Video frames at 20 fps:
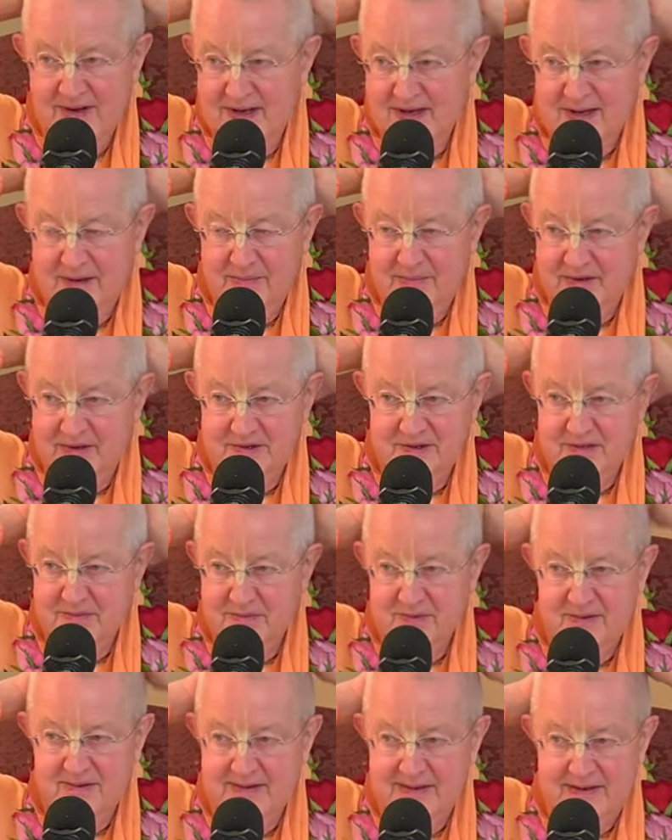principle
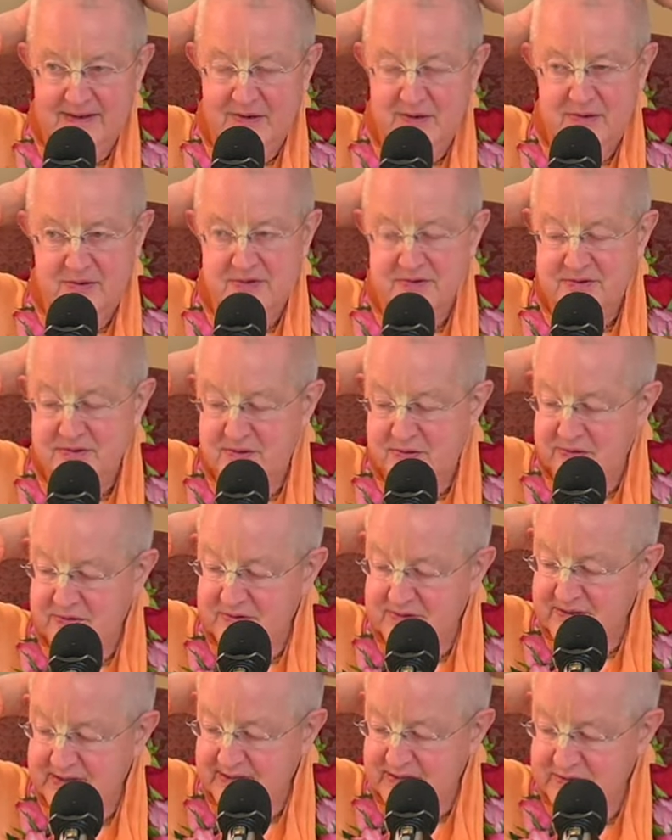that who's the
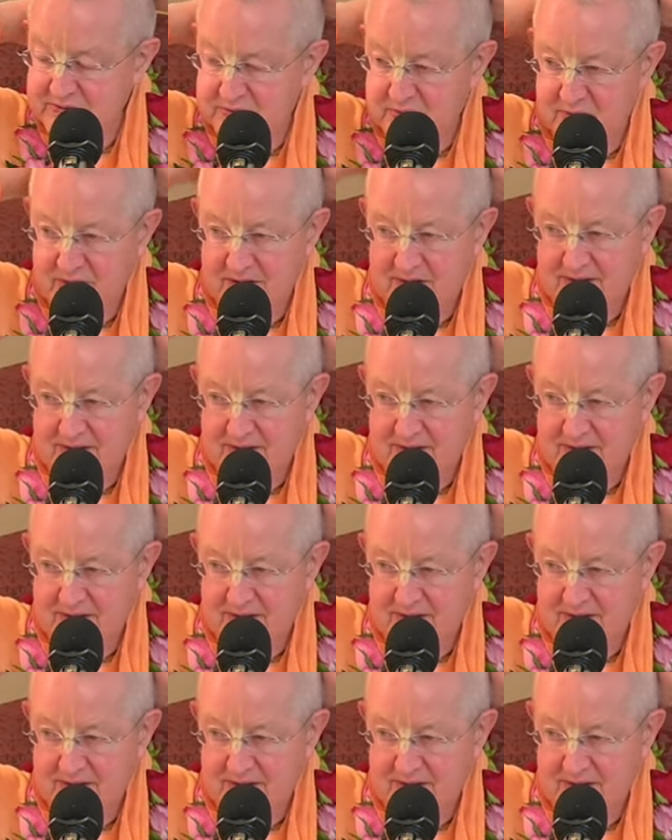enjoyer?